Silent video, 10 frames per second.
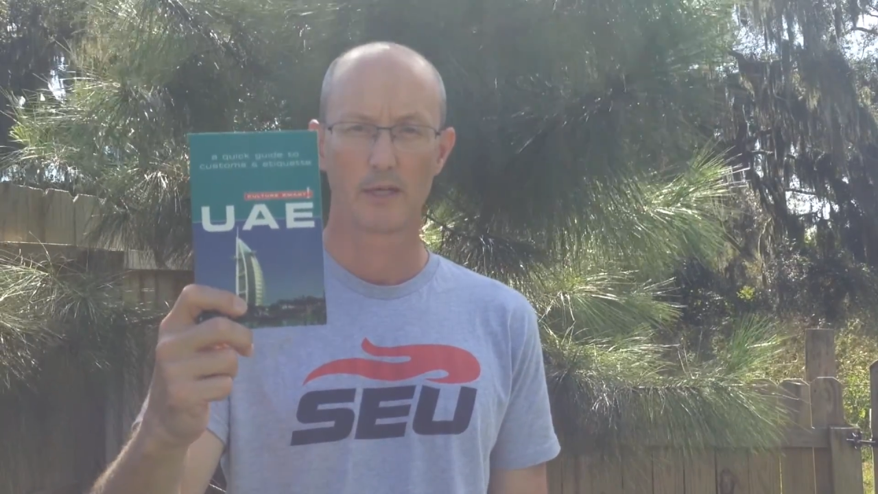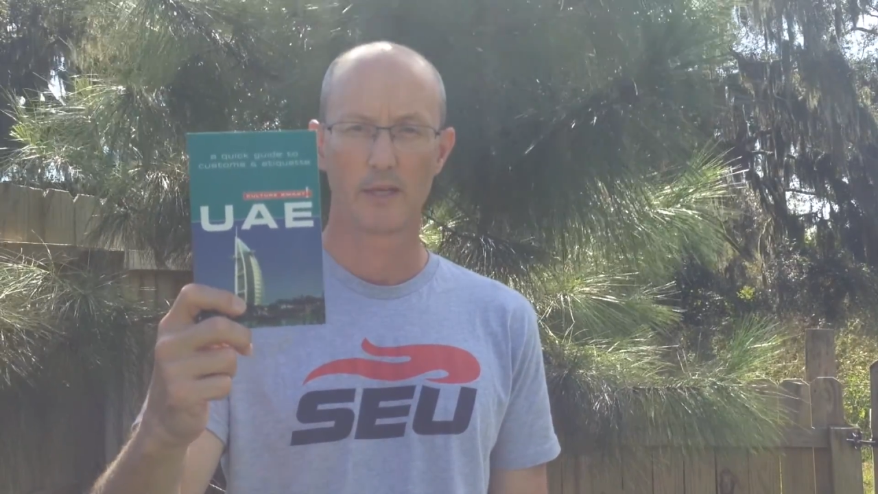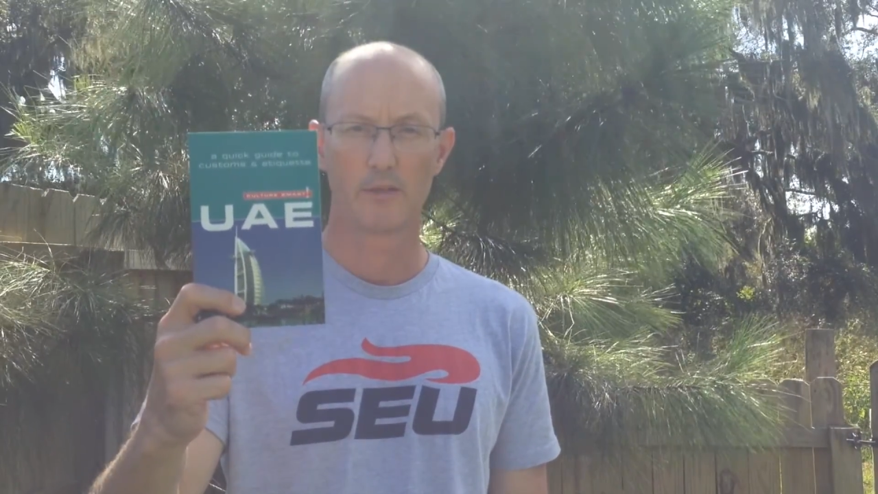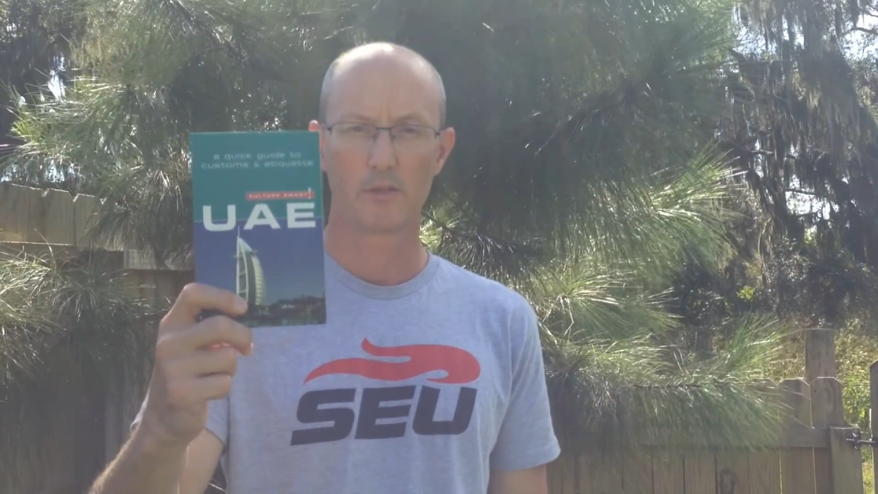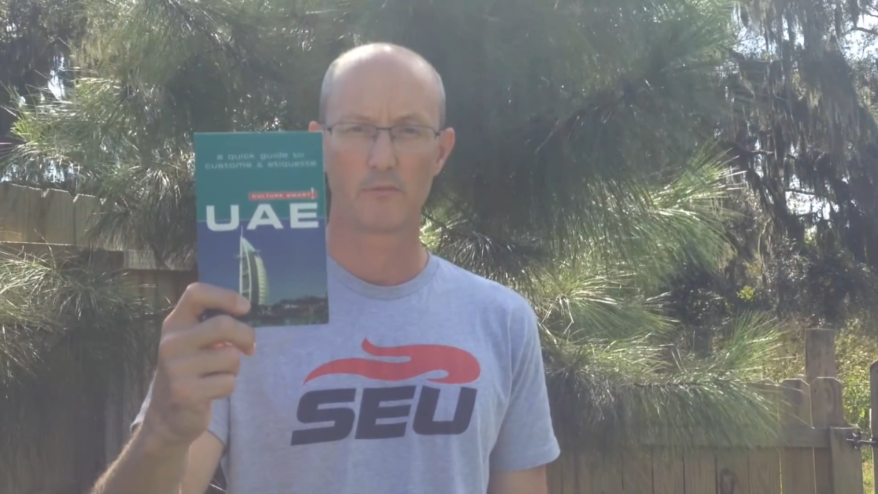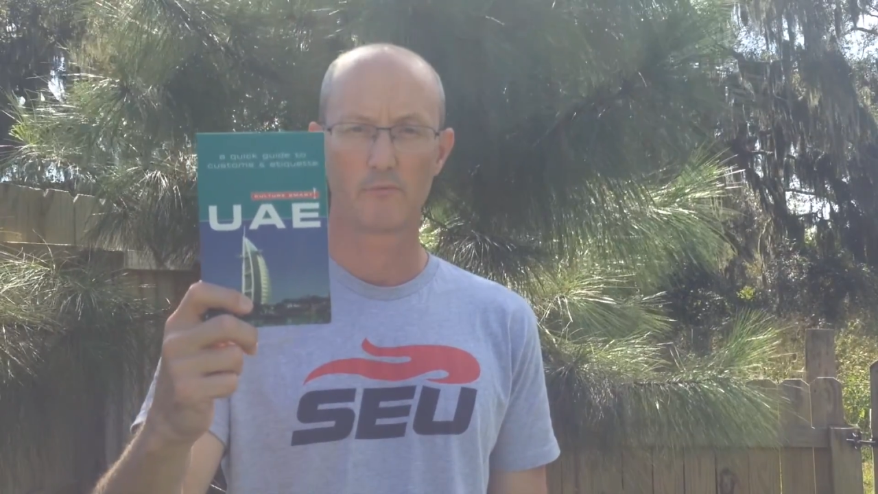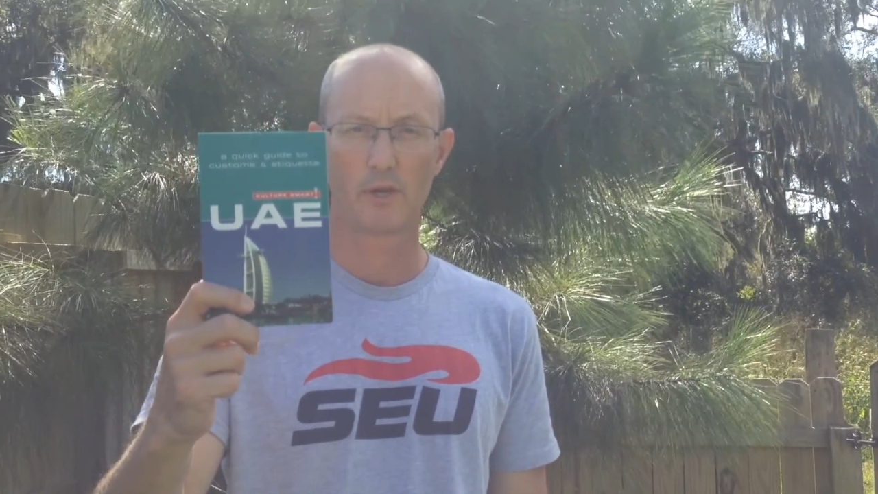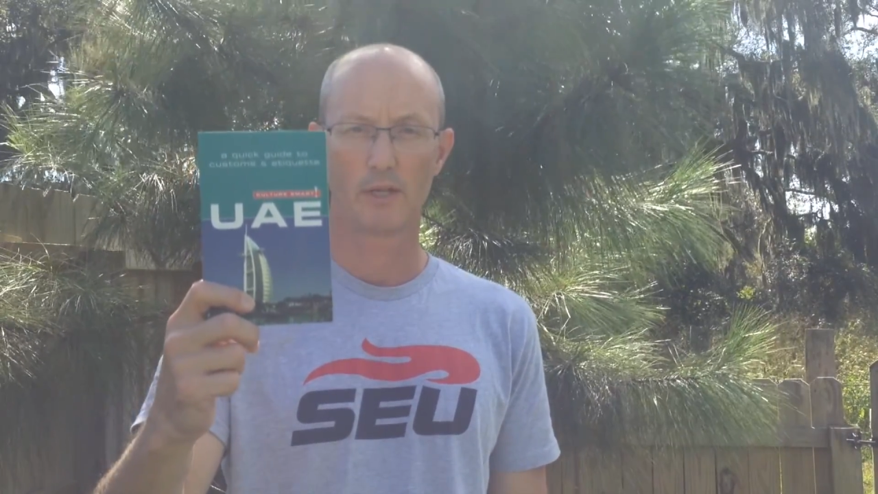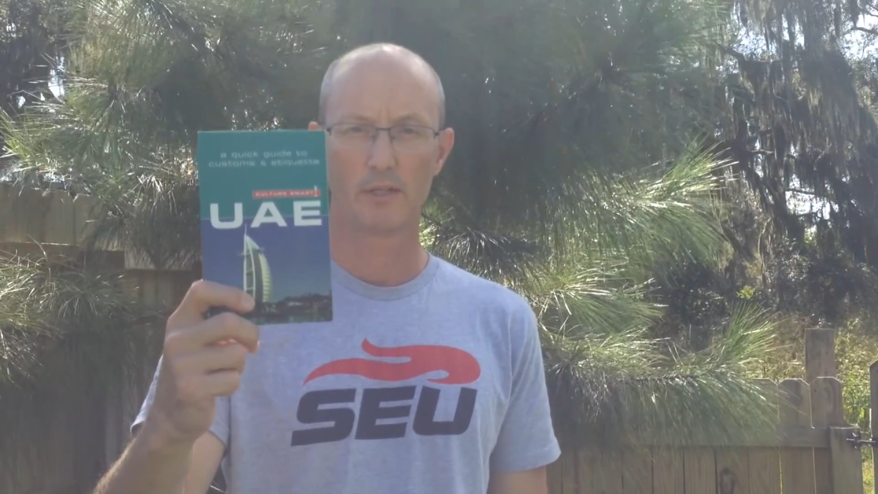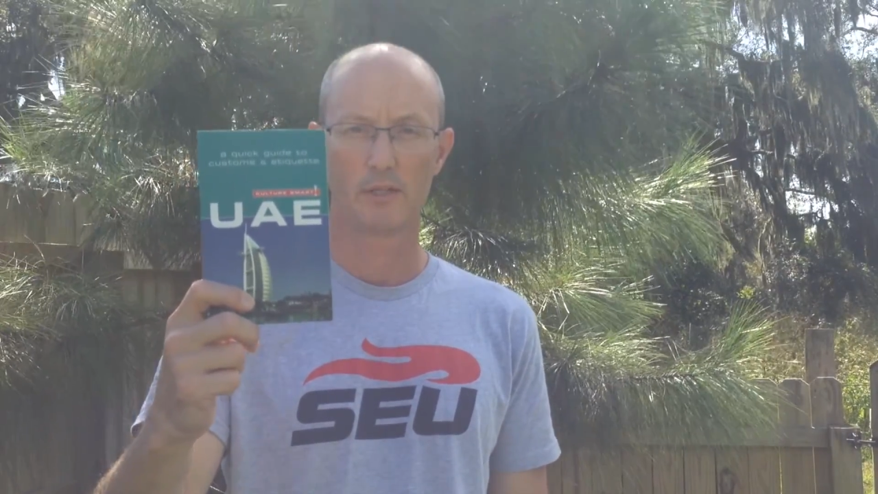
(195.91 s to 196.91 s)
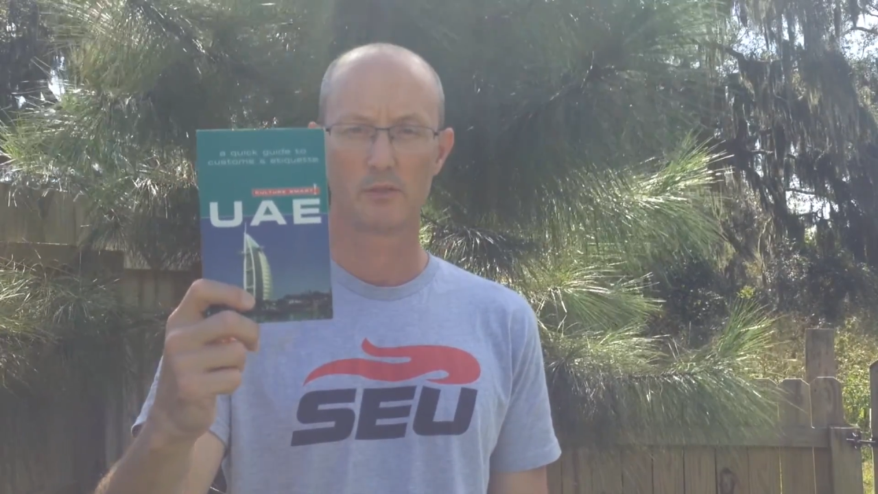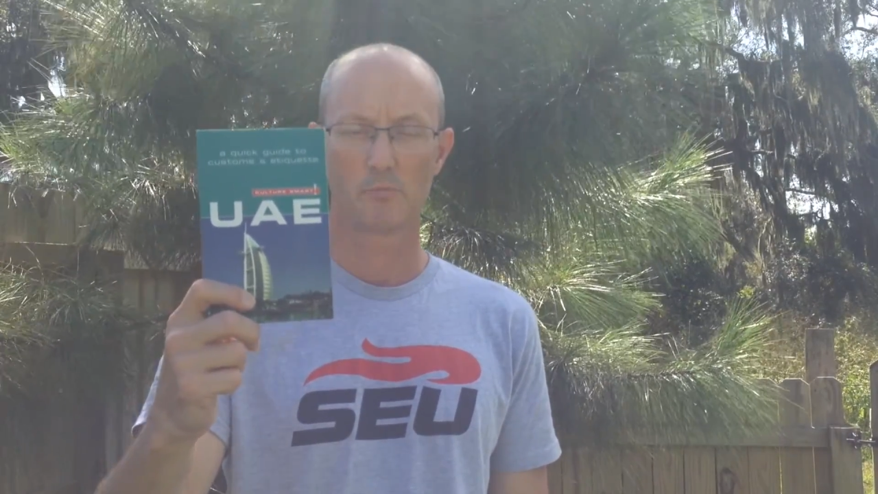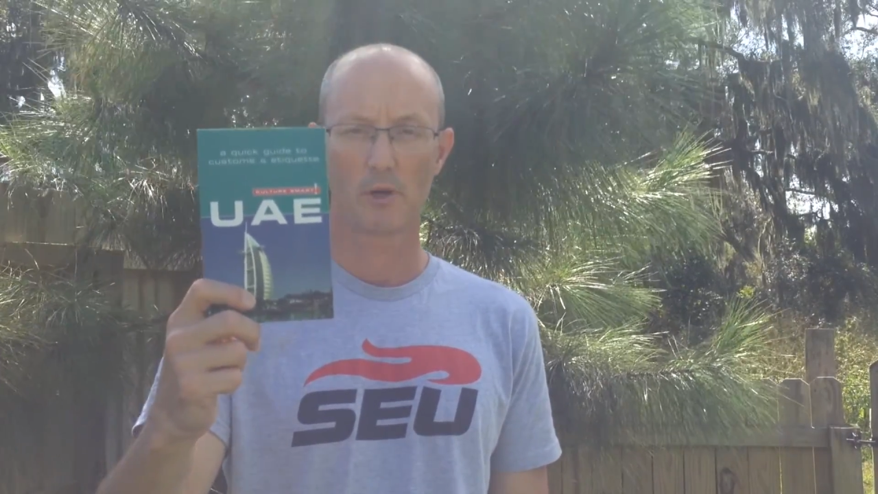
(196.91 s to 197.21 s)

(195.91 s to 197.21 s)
Again, you can find these